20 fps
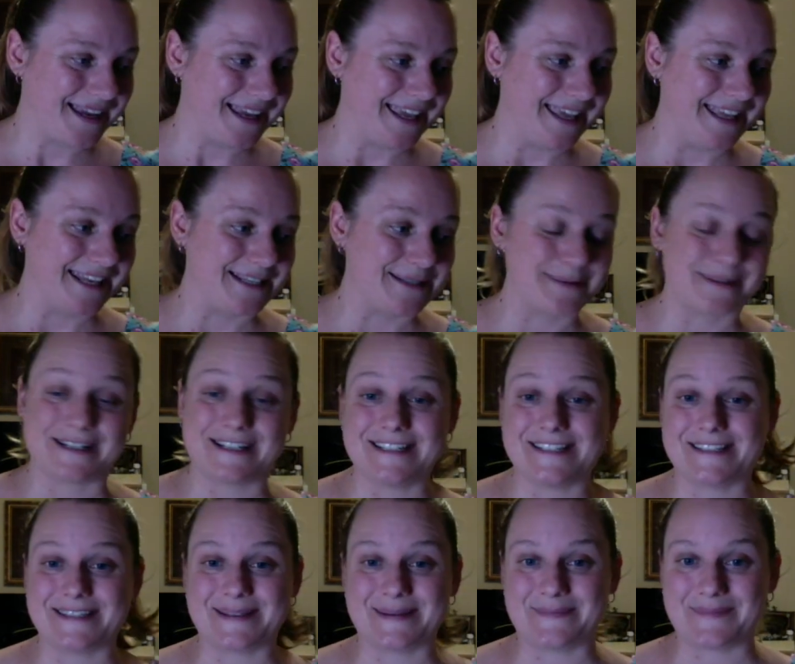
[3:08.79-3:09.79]
is what it
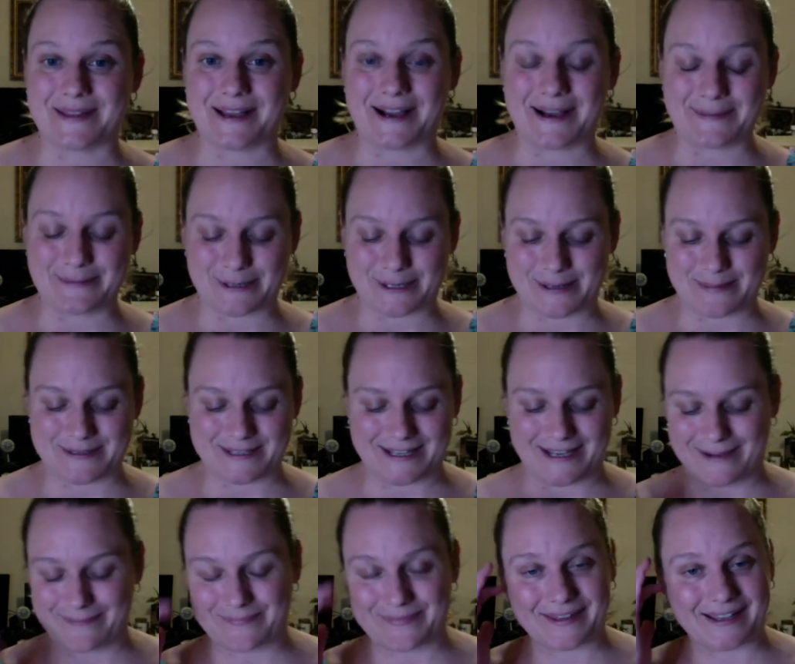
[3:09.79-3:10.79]
is. I'm not
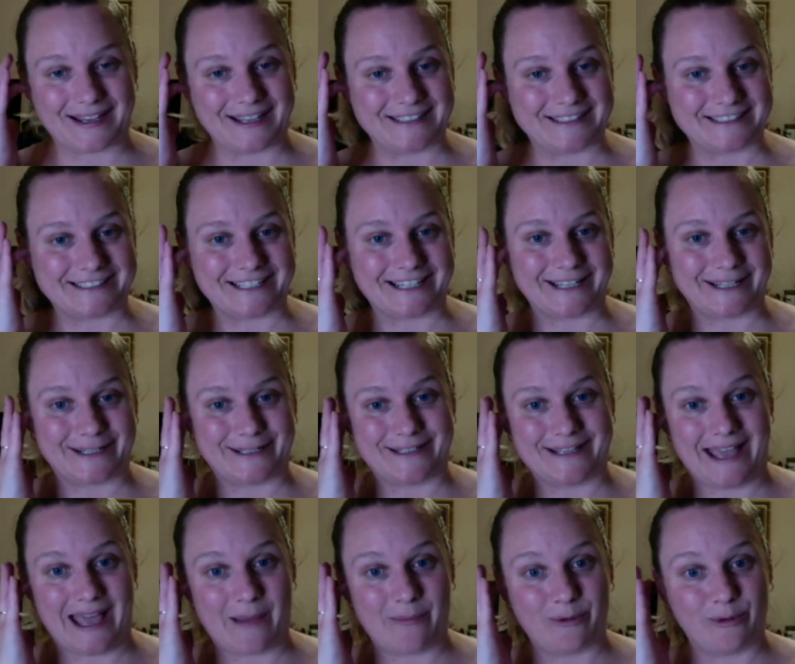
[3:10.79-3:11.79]
upset. I started
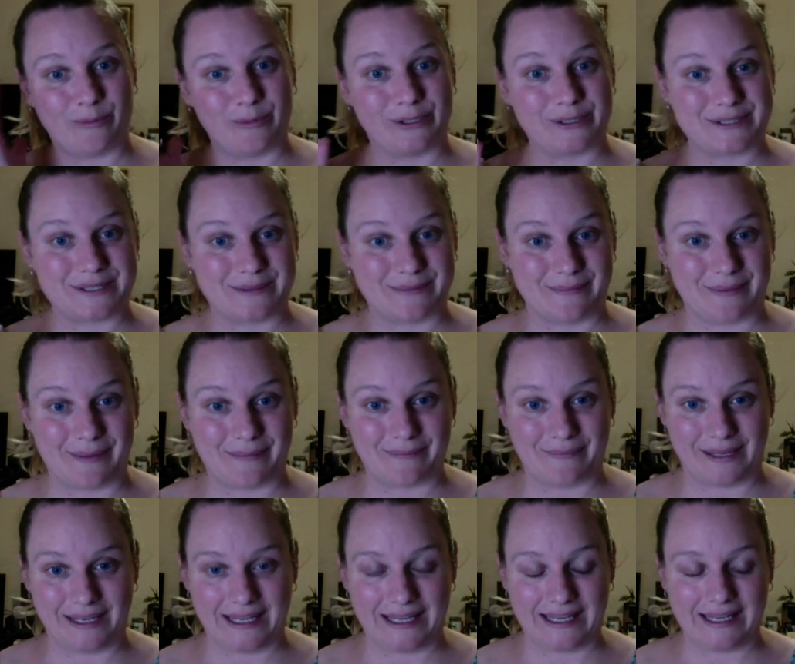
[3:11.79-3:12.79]
Apple Blossom
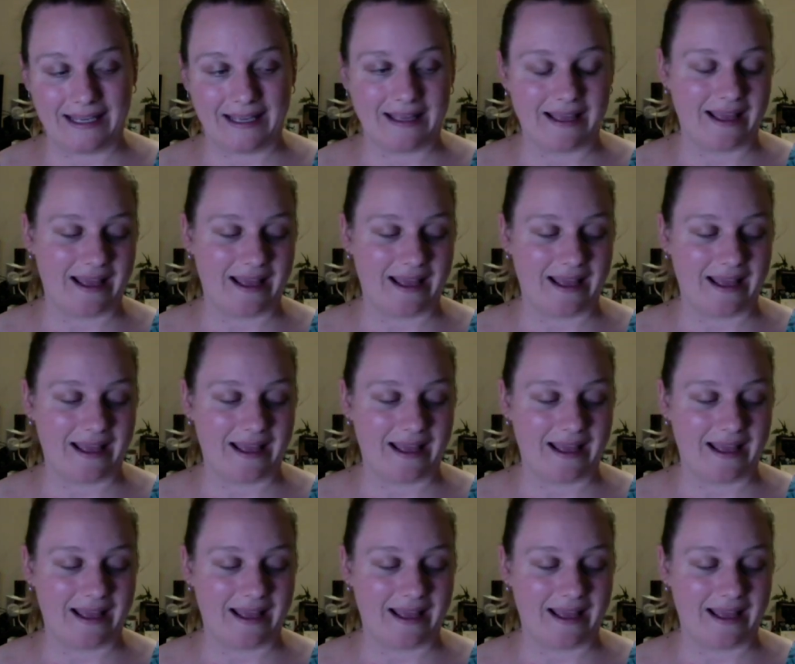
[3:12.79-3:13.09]
Mini,